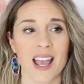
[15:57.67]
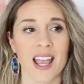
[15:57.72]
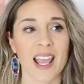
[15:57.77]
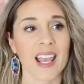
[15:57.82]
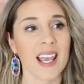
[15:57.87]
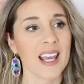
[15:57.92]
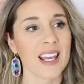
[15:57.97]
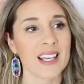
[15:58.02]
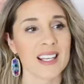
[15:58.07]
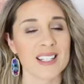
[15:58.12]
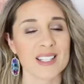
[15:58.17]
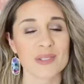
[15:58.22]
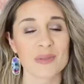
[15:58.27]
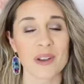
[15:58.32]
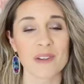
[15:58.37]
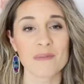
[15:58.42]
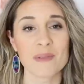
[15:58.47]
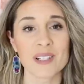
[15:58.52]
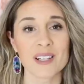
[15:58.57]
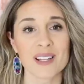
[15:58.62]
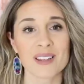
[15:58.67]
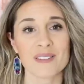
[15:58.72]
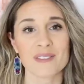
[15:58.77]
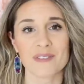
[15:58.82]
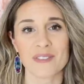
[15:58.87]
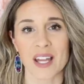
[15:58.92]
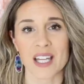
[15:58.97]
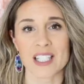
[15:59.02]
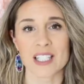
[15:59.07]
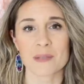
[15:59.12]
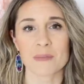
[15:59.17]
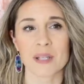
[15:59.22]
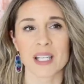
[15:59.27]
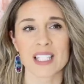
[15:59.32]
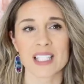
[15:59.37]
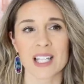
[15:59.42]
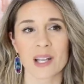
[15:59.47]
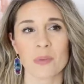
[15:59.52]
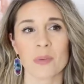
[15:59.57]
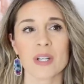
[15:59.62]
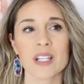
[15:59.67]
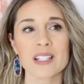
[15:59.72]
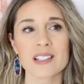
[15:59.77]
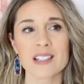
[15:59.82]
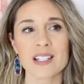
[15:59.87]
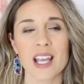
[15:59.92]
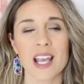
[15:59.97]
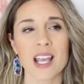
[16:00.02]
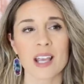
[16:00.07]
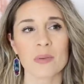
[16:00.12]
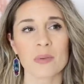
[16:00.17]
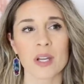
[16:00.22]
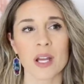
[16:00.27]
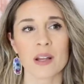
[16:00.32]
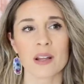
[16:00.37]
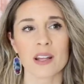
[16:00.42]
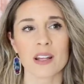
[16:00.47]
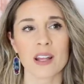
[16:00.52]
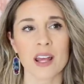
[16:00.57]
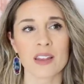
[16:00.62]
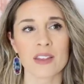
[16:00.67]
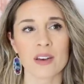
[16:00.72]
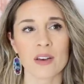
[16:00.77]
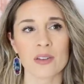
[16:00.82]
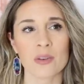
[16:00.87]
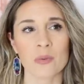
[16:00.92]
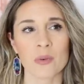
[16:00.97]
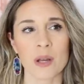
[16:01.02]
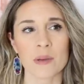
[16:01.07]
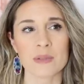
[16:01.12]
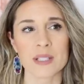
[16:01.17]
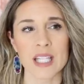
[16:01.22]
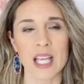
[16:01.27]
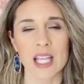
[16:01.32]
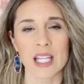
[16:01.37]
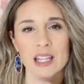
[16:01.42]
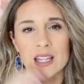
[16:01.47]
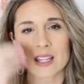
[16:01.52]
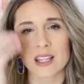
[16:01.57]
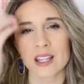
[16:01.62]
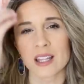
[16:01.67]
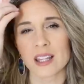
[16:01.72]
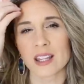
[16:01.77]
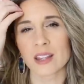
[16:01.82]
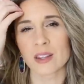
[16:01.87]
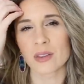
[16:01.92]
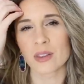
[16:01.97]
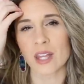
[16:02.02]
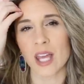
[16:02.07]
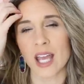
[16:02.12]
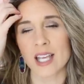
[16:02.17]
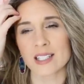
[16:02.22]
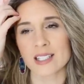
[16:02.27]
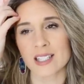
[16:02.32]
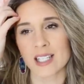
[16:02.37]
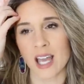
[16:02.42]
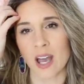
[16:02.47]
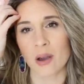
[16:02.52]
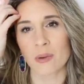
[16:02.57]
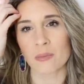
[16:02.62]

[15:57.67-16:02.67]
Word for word: and so I've been on the fence because I want to say when I on the website the Escale